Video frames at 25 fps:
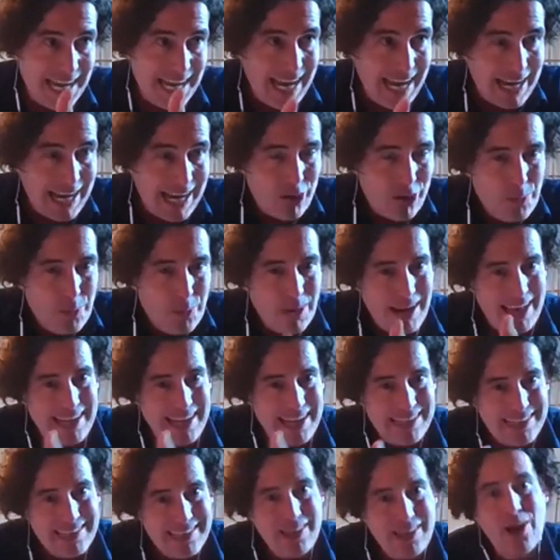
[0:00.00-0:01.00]

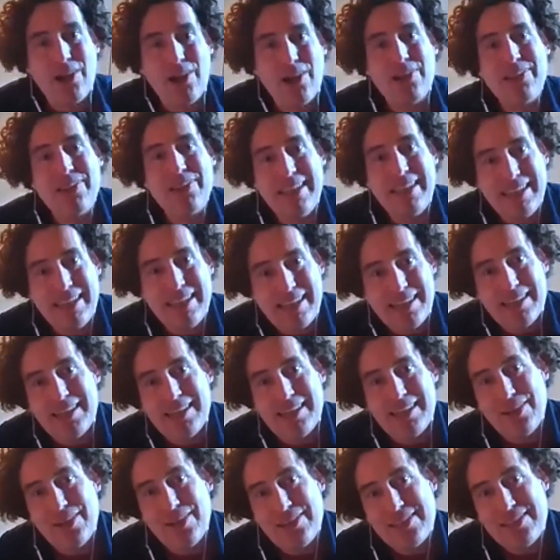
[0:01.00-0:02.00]
accumulate all
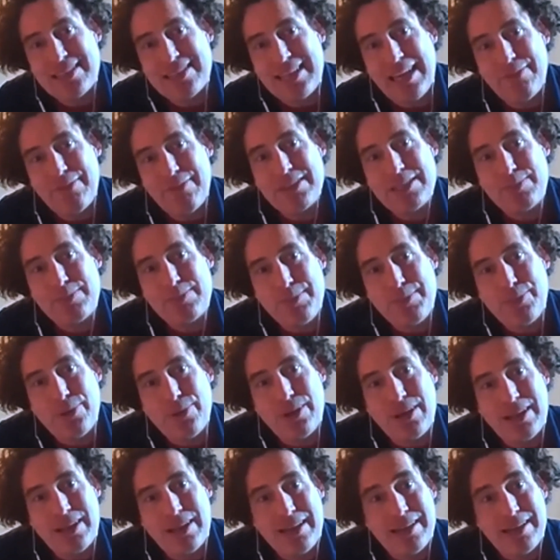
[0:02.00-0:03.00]
the savings
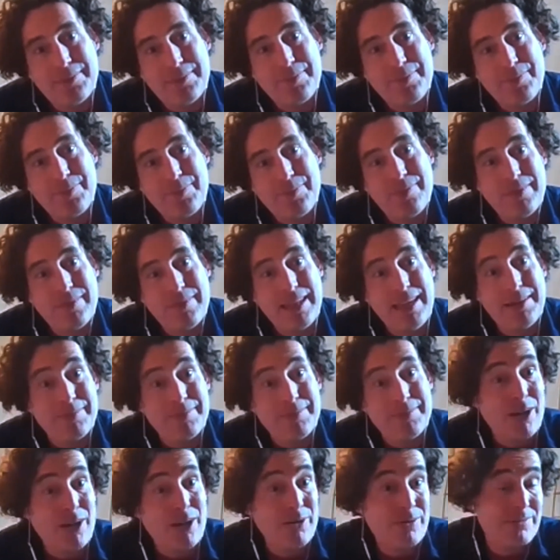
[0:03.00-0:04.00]
people
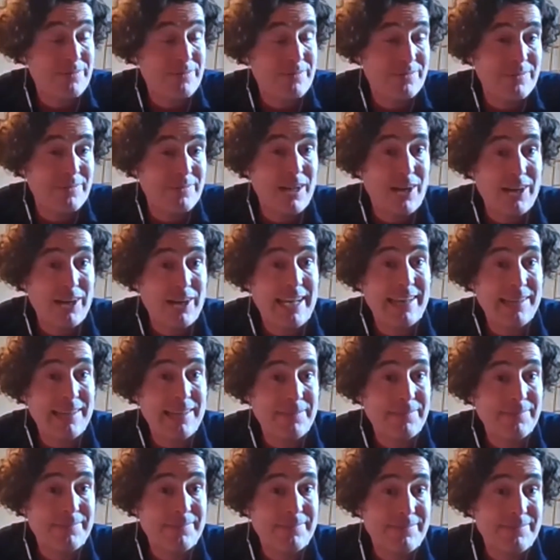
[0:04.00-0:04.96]
are getting.